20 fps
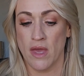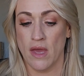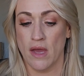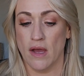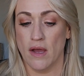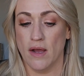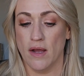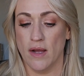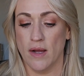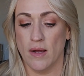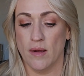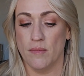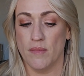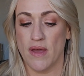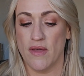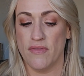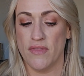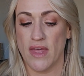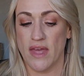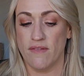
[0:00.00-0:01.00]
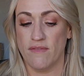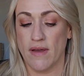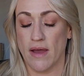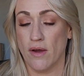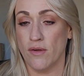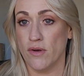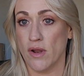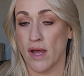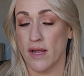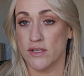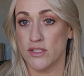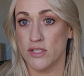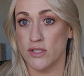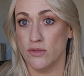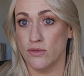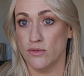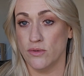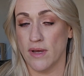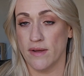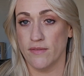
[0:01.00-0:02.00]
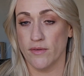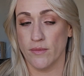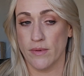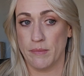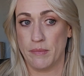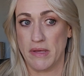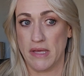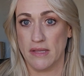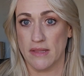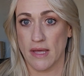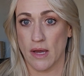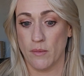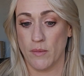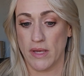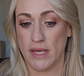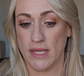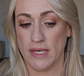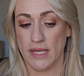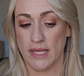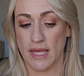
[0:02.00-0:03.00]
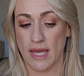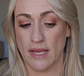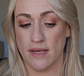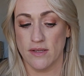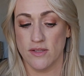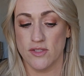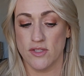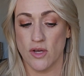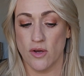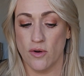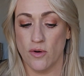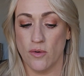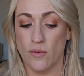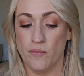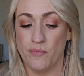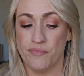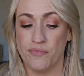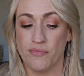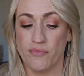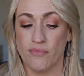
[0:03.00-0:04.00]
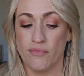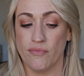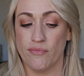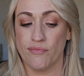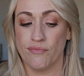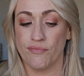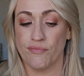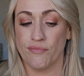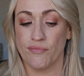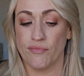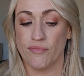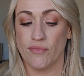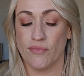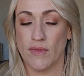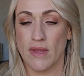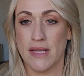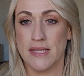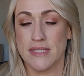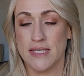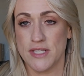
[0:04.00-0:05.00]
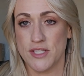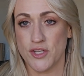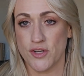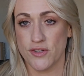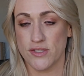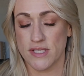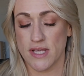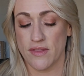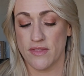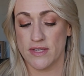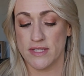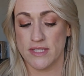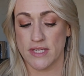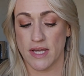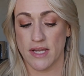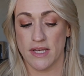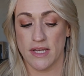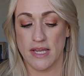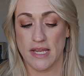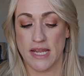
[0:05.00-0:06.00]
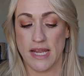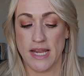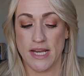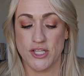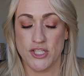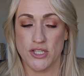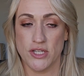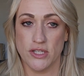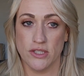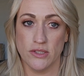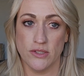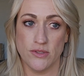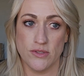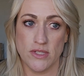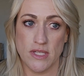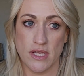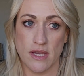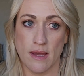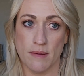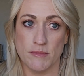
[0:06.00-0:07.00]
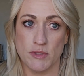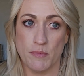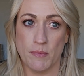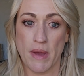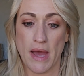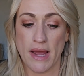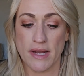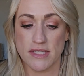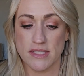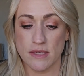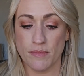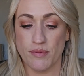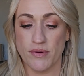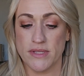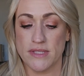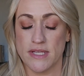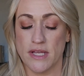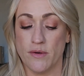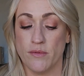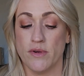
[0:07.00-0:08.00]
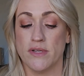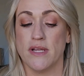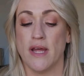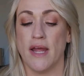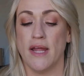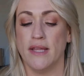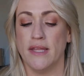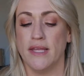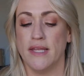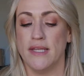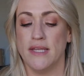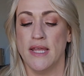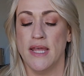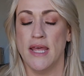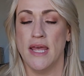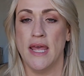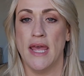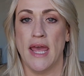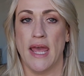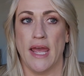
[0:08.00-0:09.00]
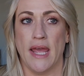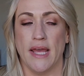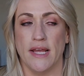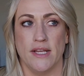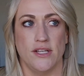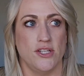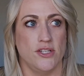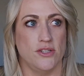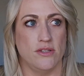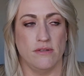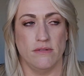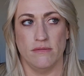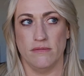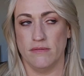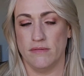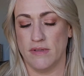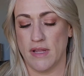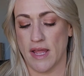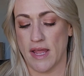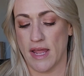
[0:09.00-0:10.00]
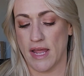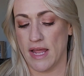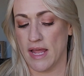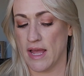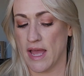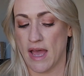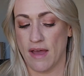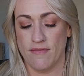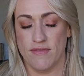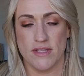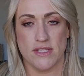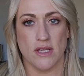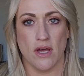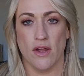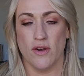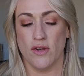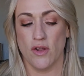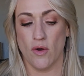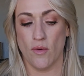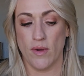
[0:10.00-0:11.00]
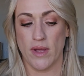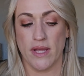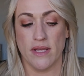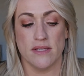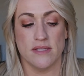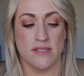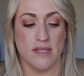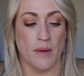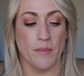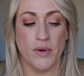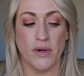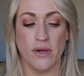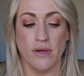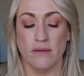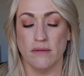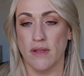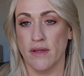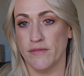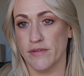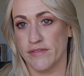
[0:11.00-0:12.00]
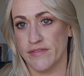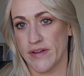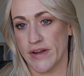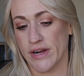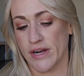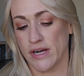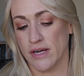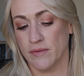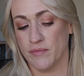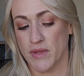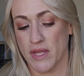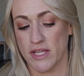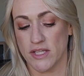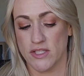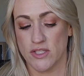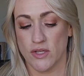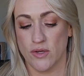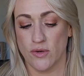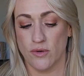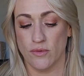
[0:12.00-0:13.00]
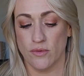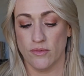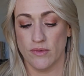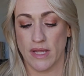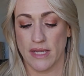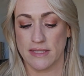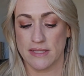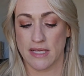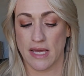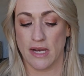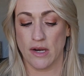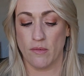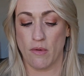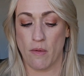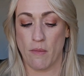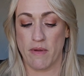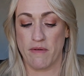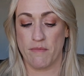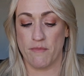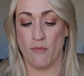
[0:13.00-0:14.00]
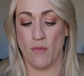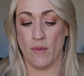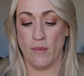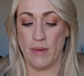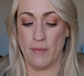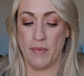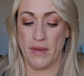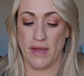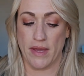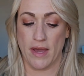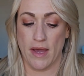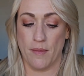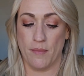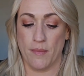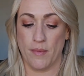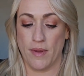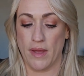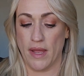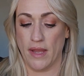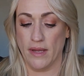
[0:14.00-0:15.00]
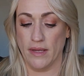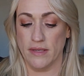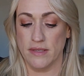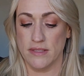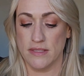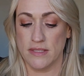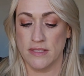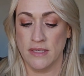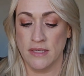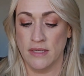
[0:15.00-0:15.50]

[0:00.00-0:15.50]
and they vow not to ever repeat that weekend again. So it's easier said than done. Each year, Lucy comes back to Prince Edward Island, and they have this ongoing summer love affair. And so that's kind of where we pick up, and